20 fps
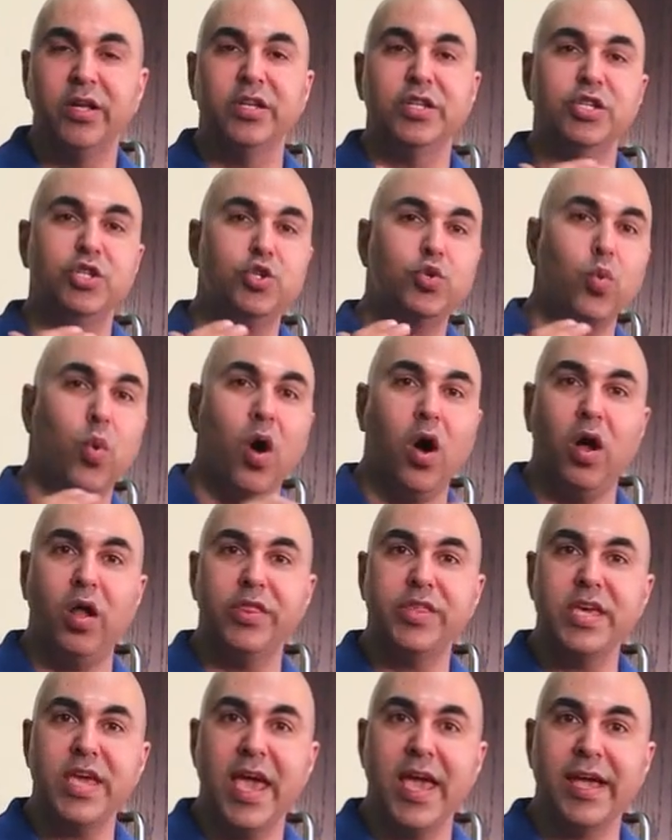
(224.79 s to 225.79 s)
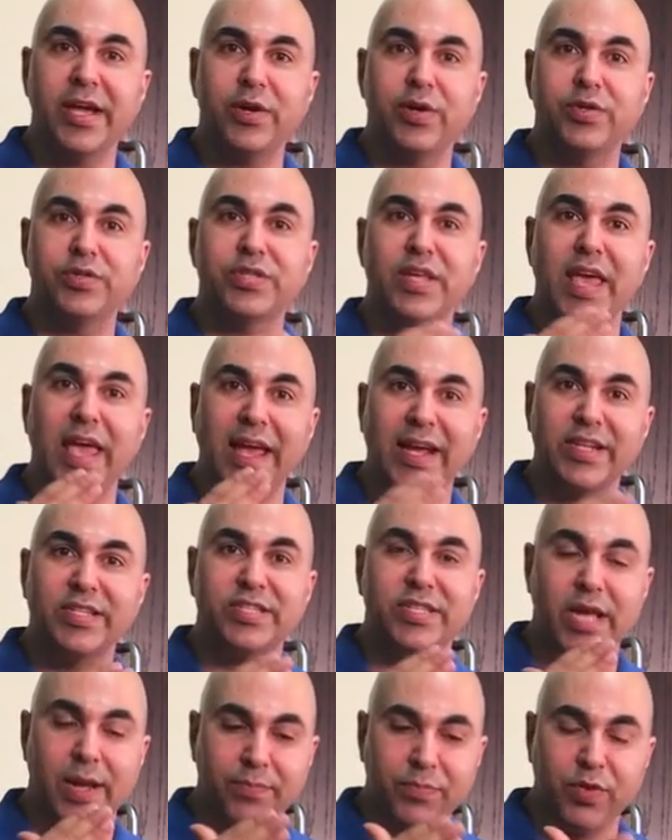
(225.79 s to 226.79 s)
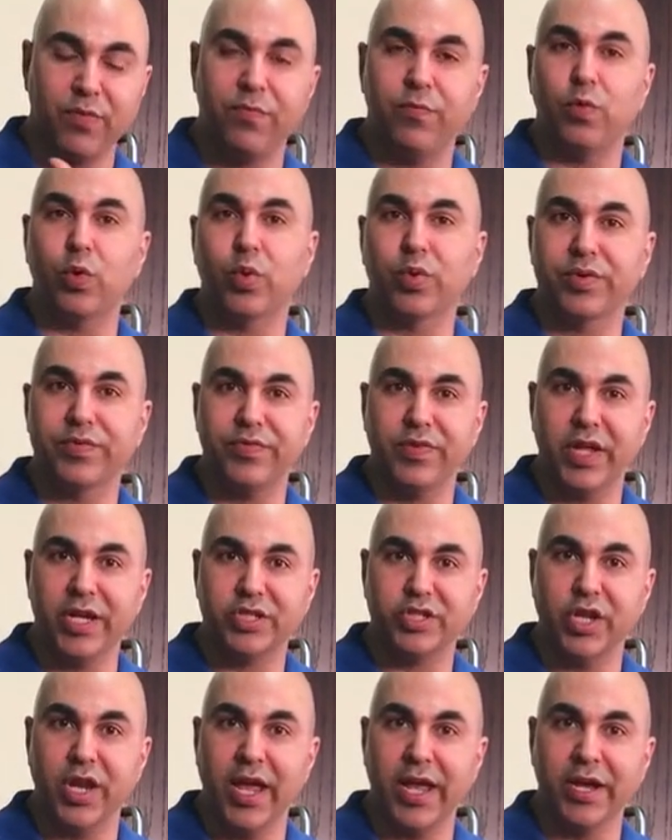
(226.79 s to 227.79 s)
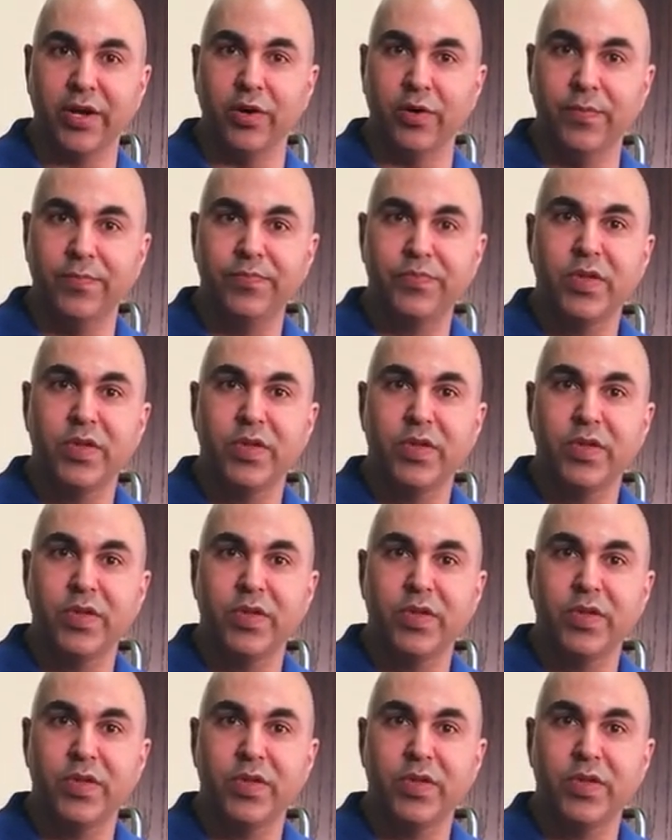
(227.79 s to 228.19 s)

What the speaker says: Do all the angles except the forward flexion angle.